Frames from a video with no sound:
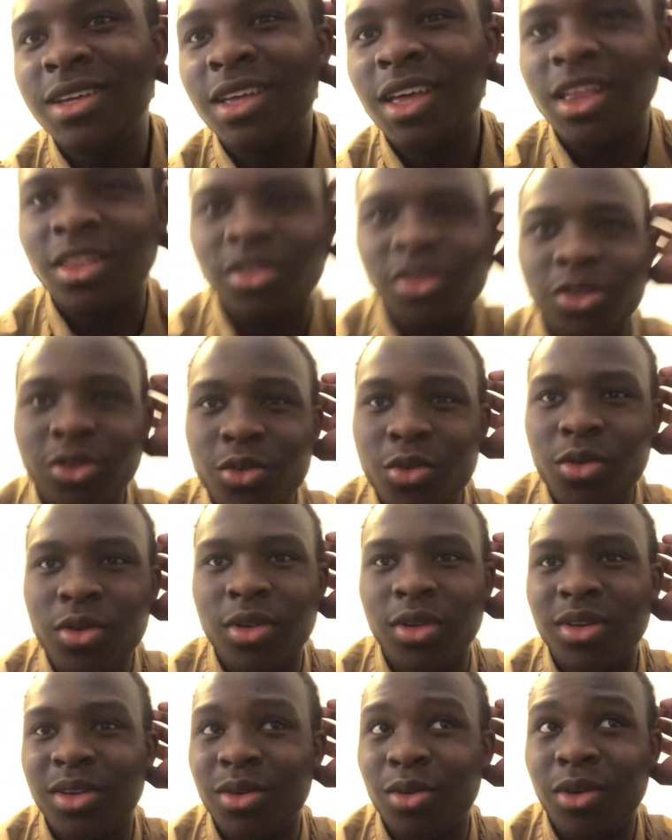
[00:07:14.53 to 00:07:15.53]

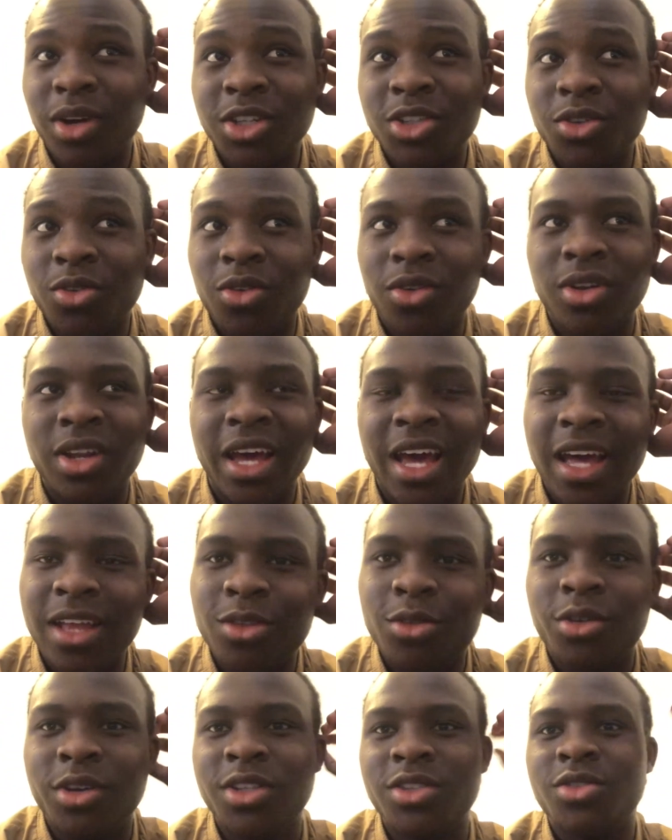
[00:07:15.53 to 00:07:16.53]
install what you call
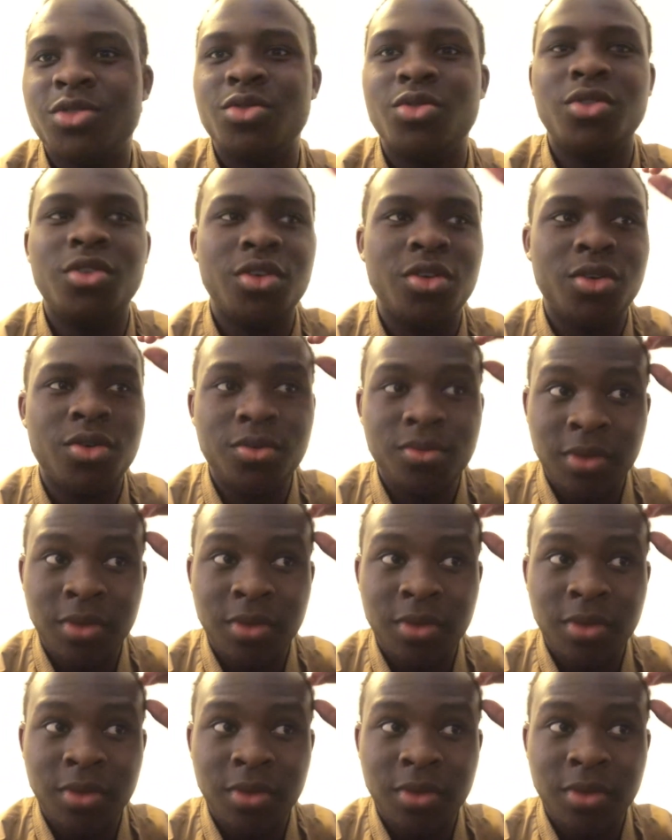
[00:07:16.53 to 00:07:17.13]
Android Studio,